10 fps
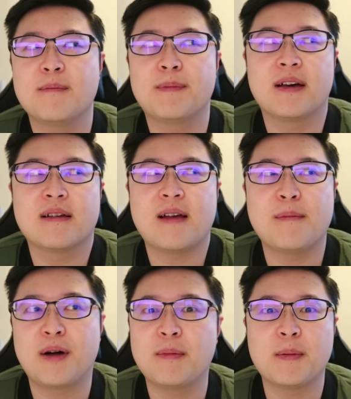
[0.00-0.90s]
because I
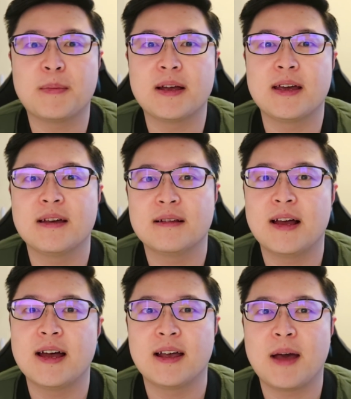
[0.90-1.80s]
probably
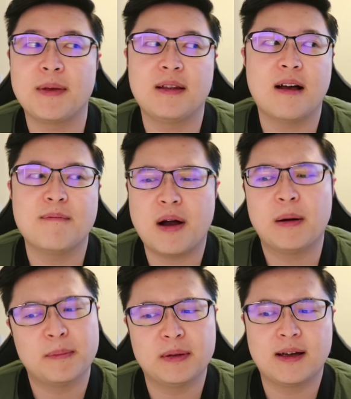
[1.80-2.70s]

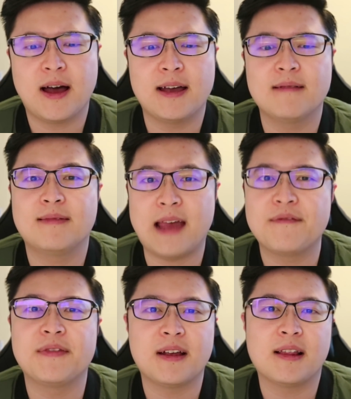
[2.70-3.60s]
I
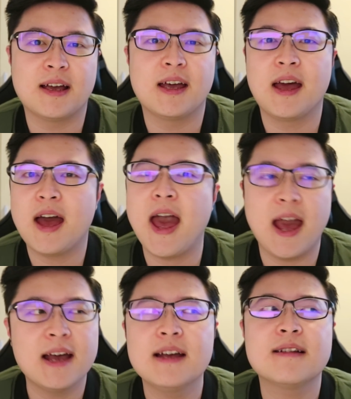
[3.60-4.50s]
definitely
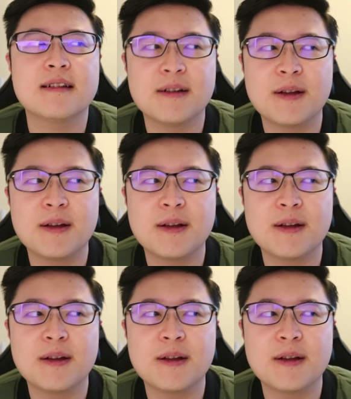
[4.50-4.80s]
hate,